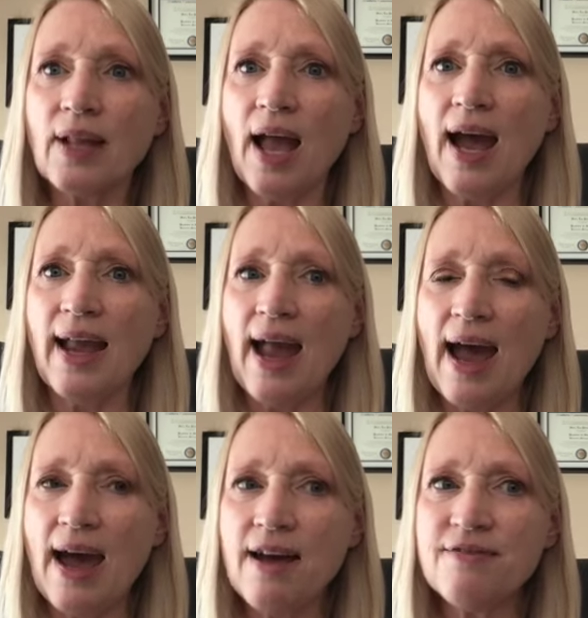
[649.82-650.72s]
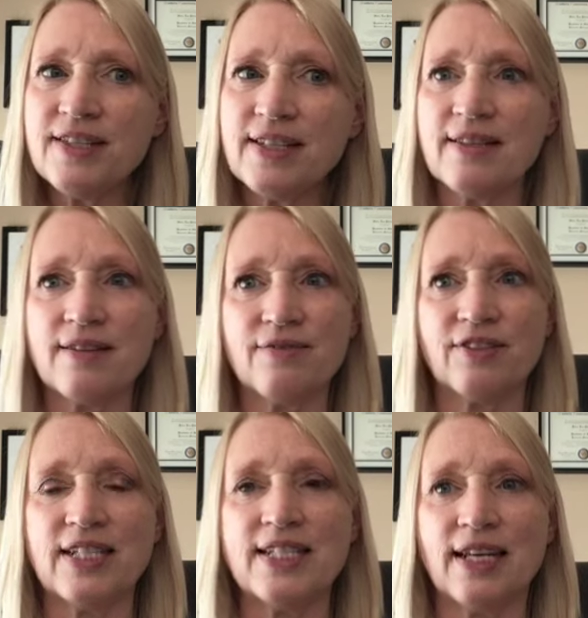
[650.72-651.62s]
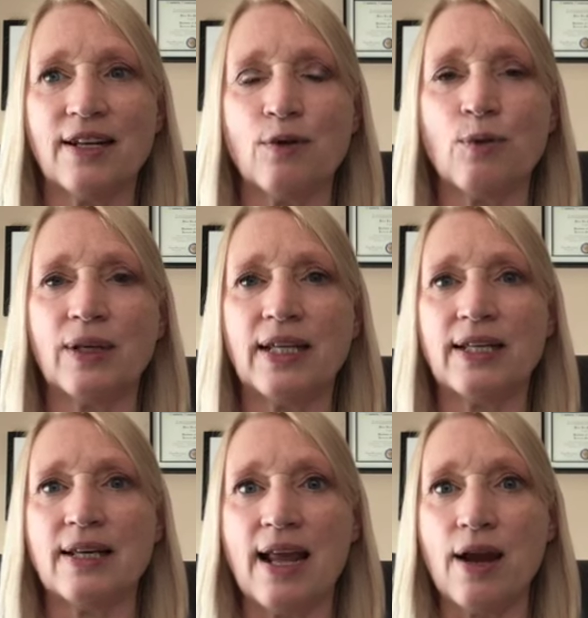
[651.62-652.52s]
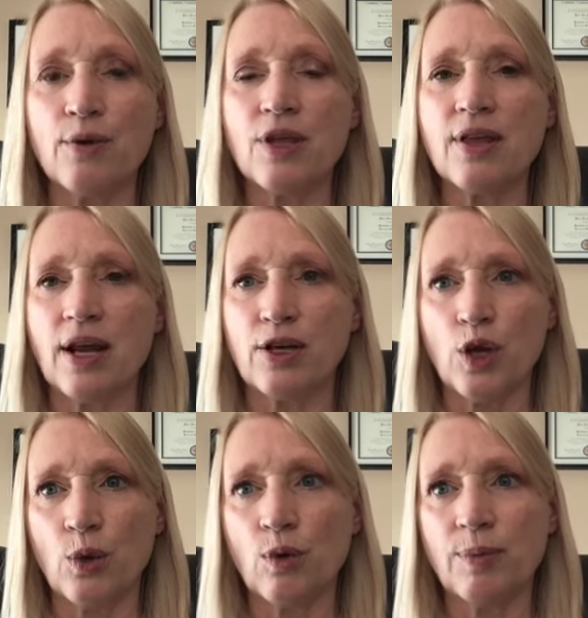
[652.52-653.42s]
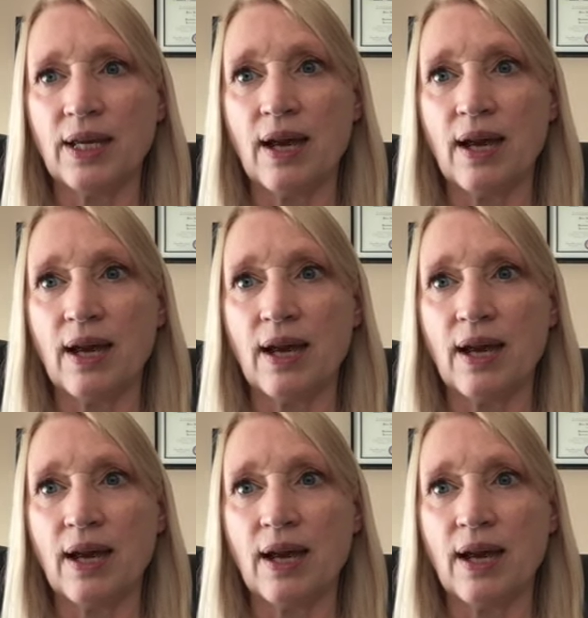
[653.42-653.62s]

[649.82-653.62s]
I have successfully done it when in an area that I know will be